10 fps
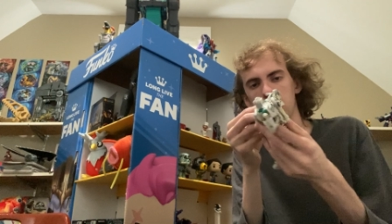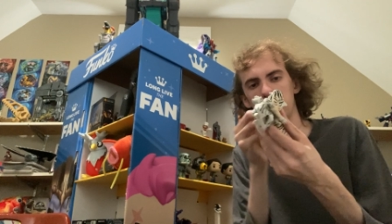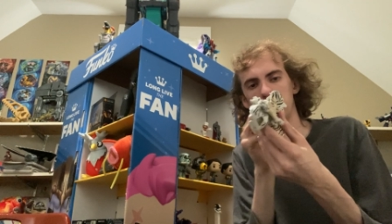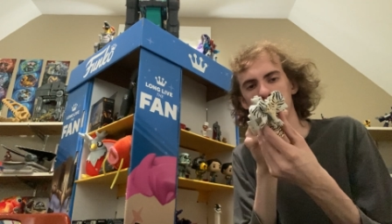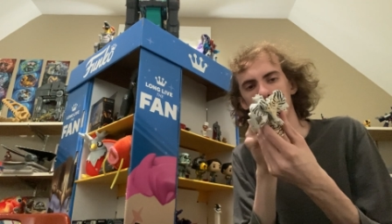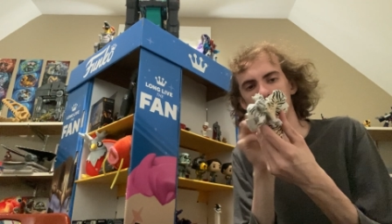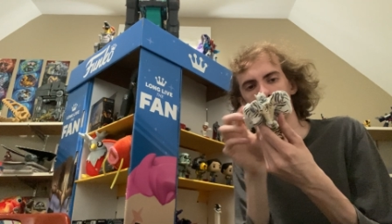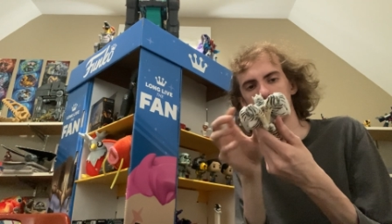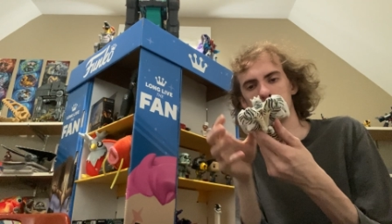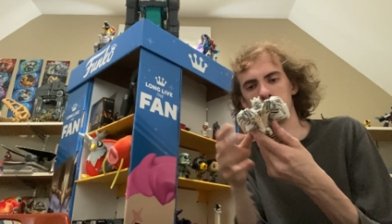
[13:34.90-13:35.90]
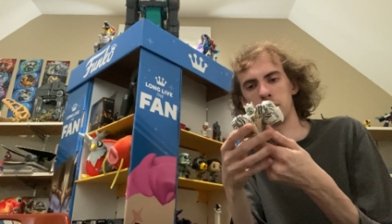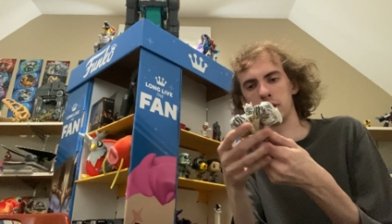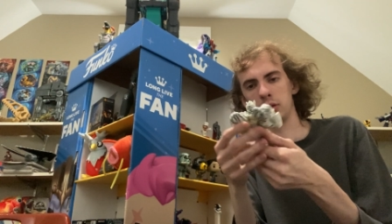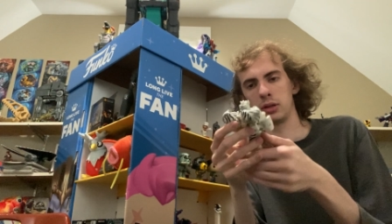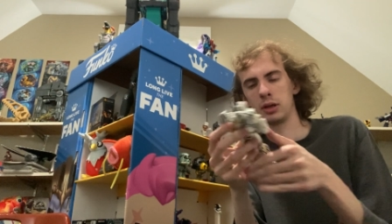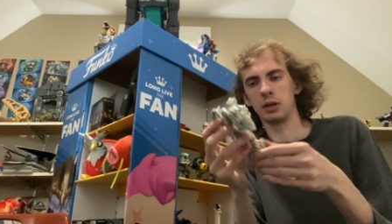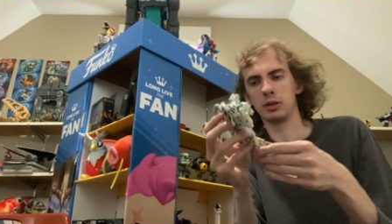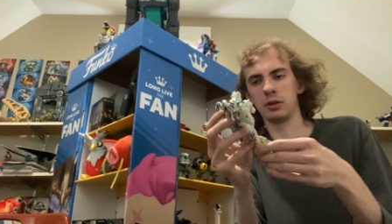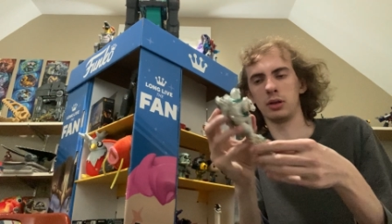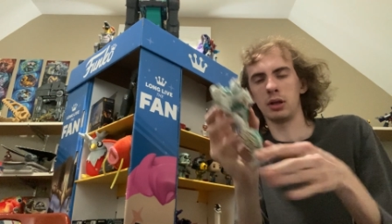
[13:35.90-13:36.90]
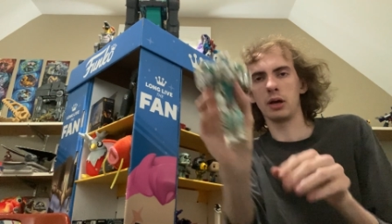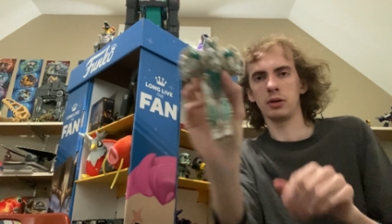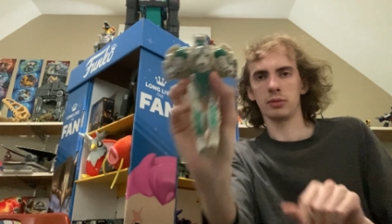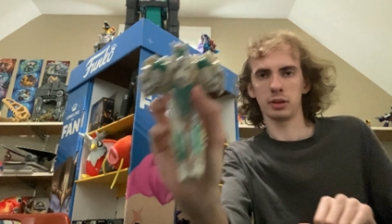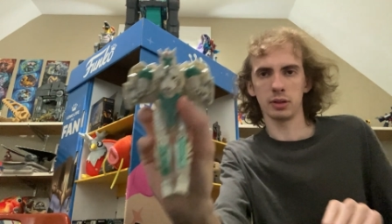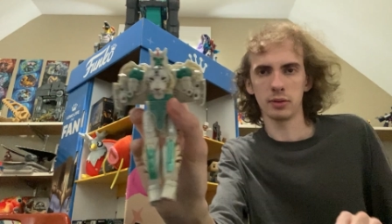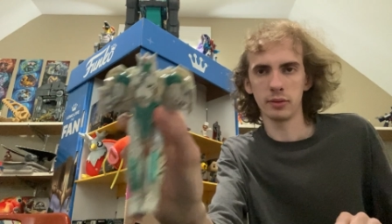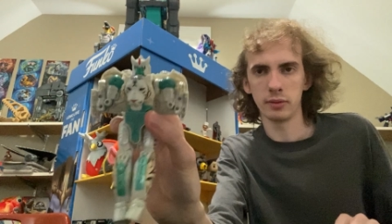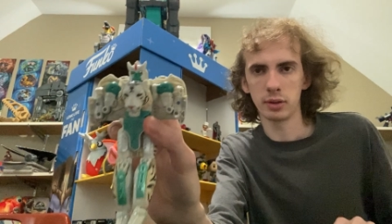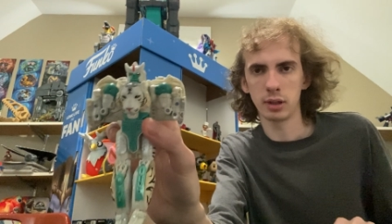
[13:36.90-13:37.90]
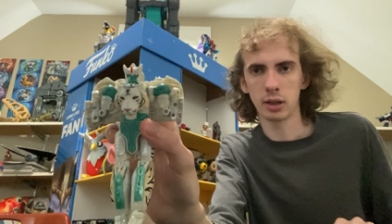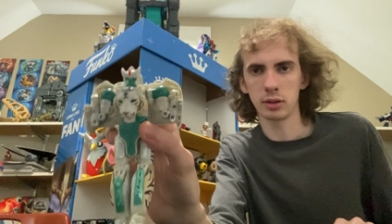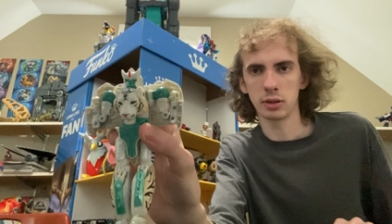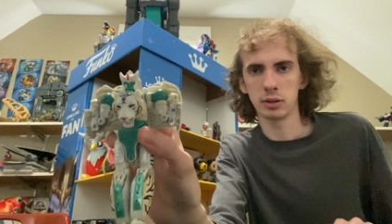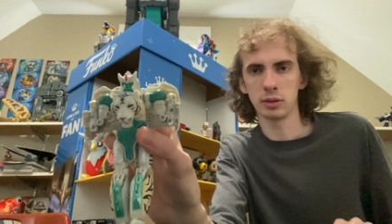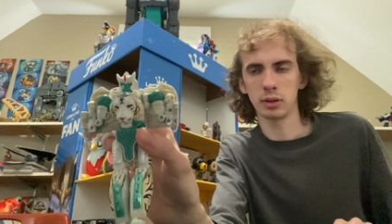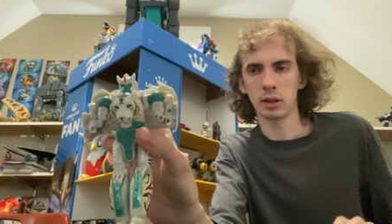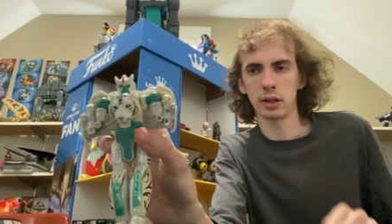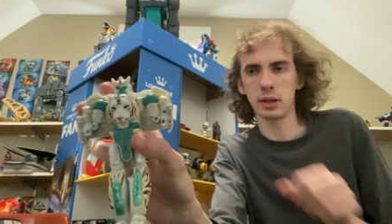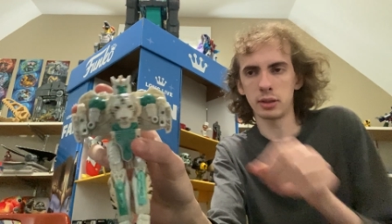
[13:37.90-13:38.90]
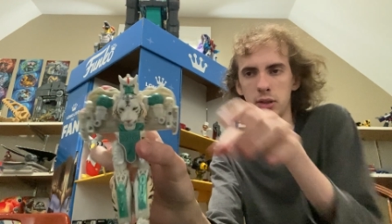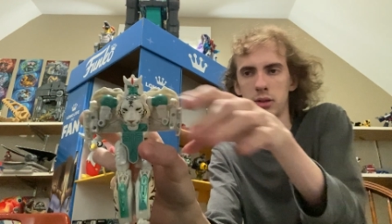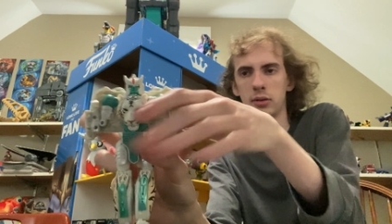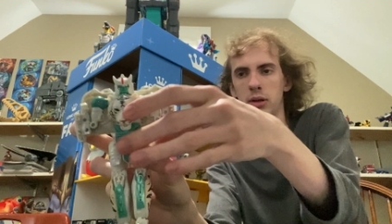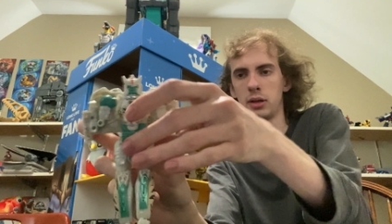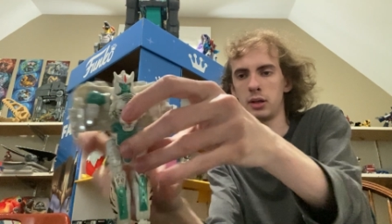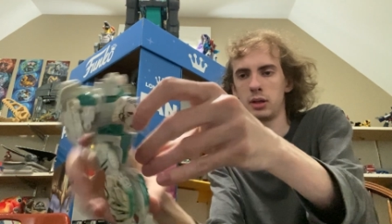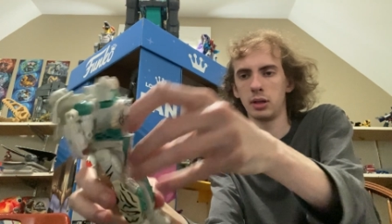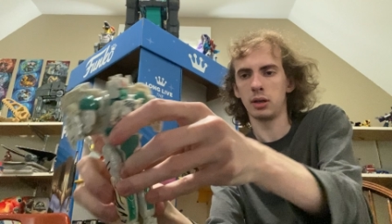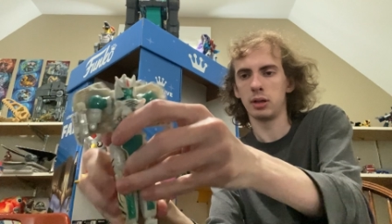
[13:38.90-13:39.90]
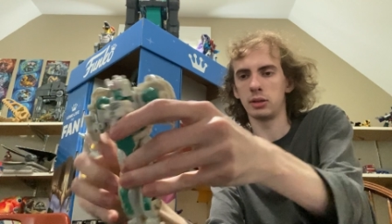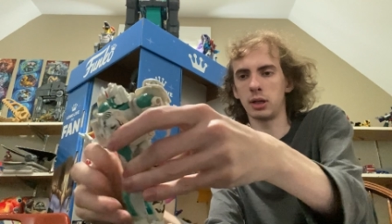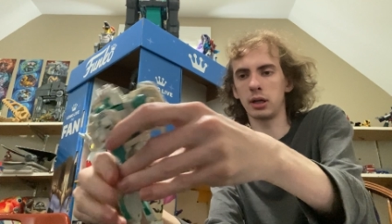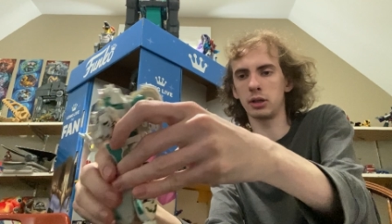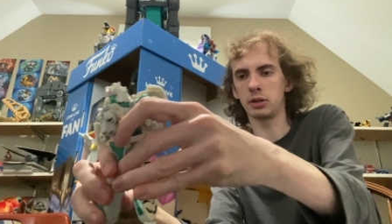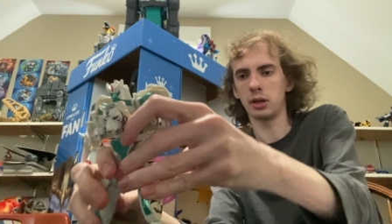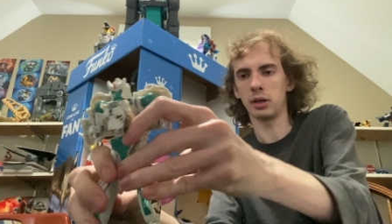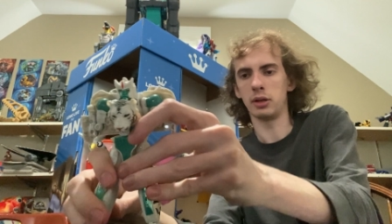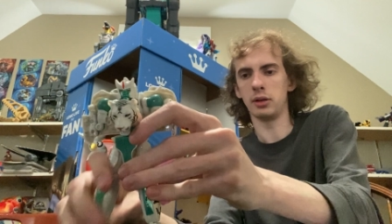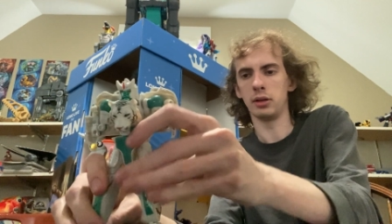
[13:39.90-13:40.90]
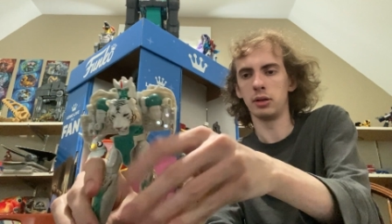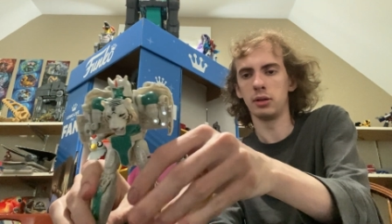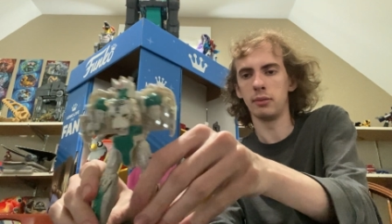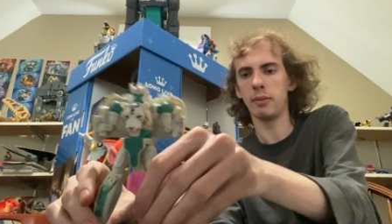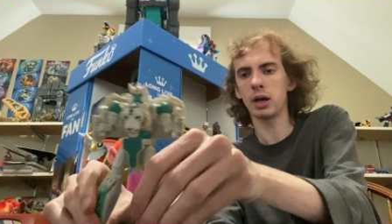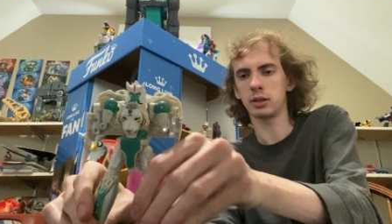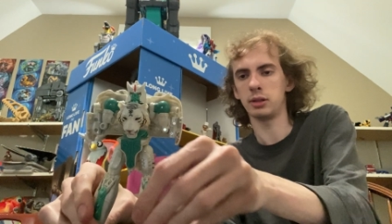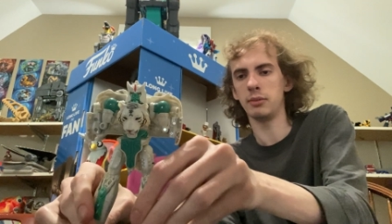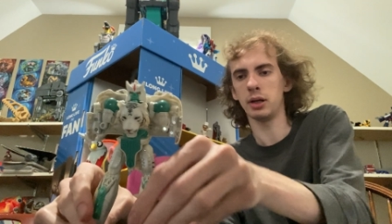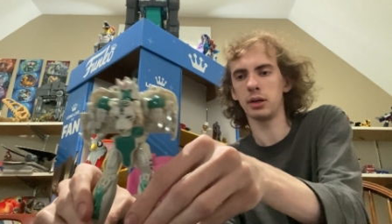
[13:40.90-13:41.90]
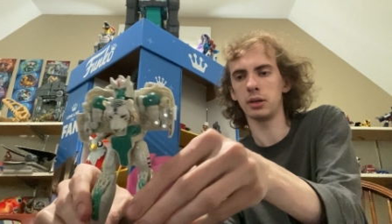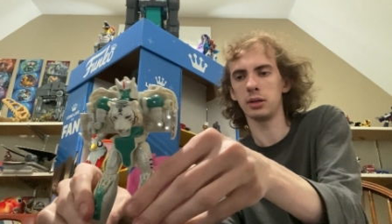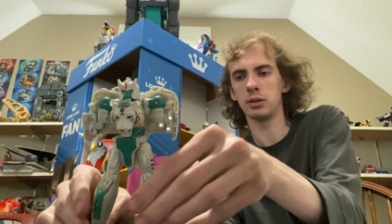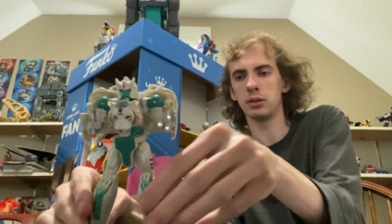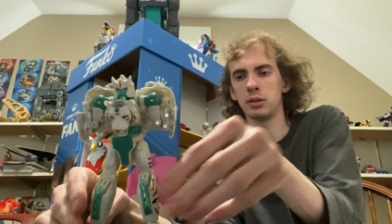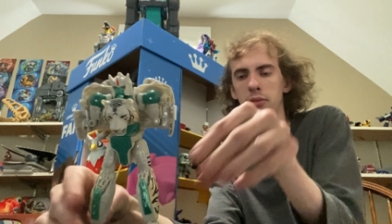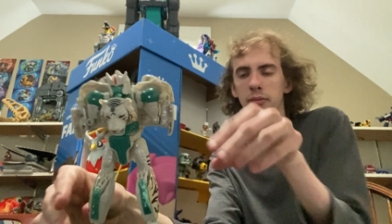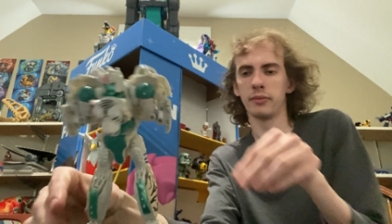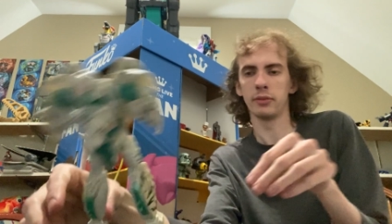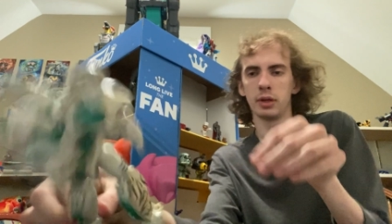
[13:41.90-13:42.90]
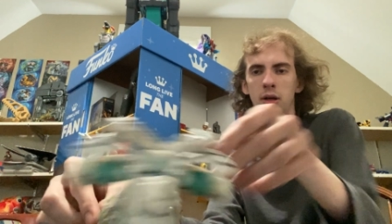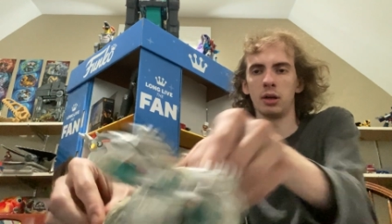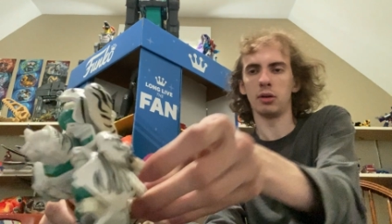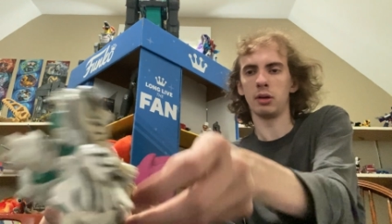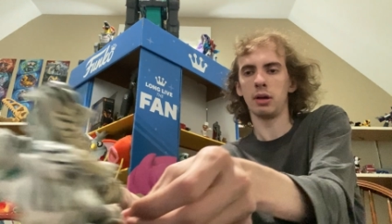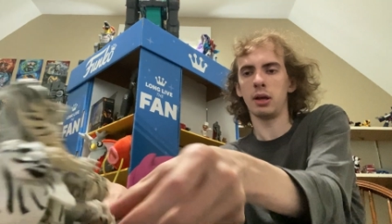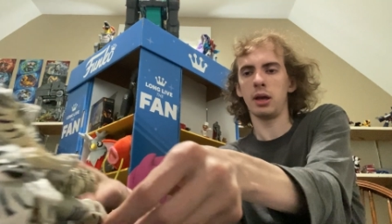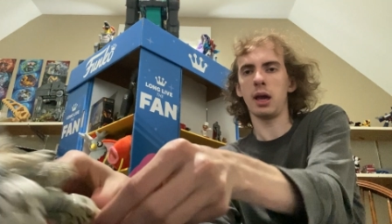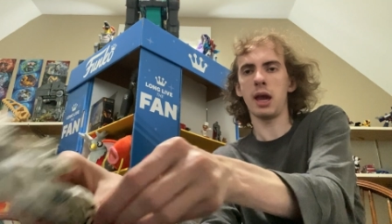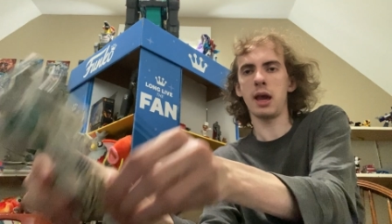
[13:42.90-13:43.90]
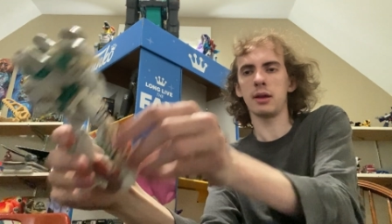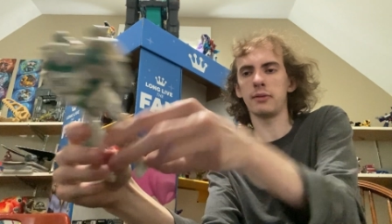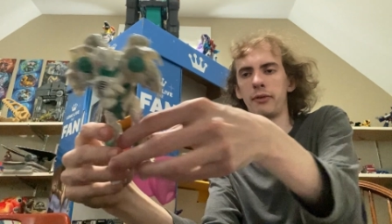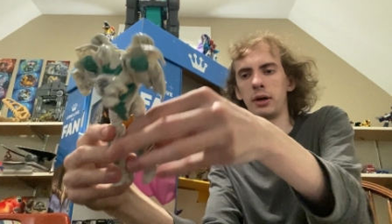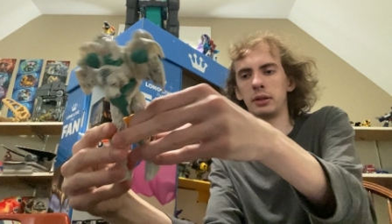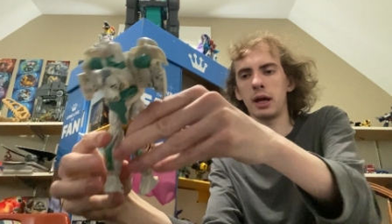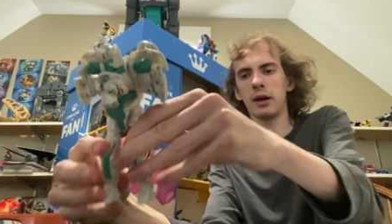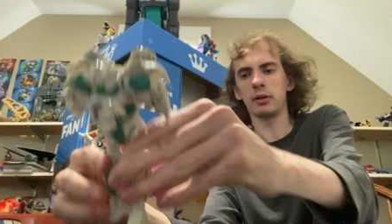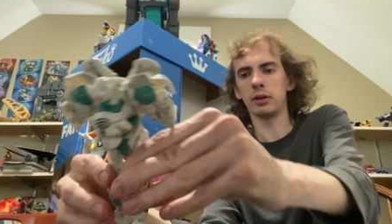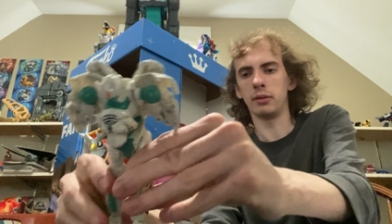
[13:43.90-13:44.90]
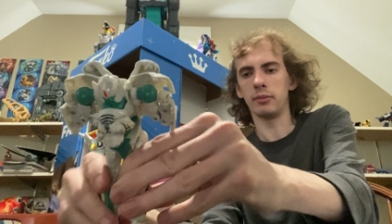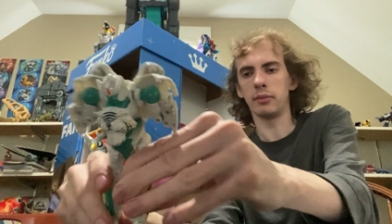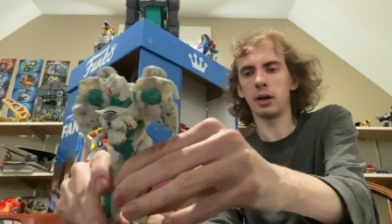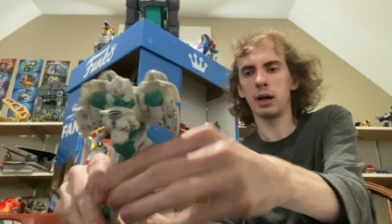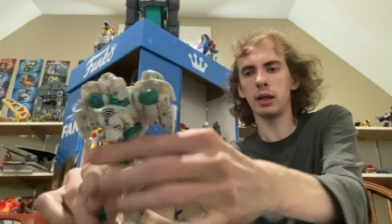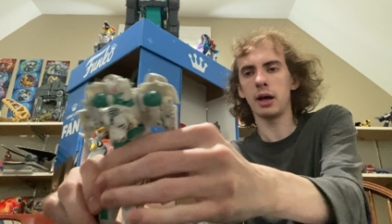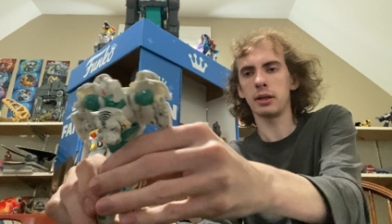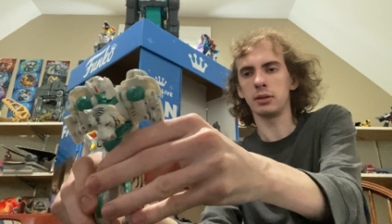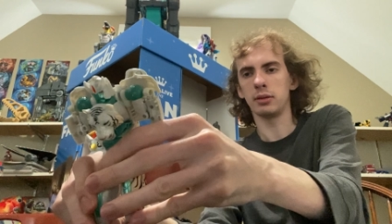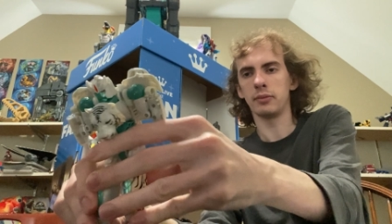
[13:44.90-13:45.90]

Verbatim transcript: Rotate this wrist. So now you want the Tigatron to look like this, right? Tigatron, maximize. And fall down a lot.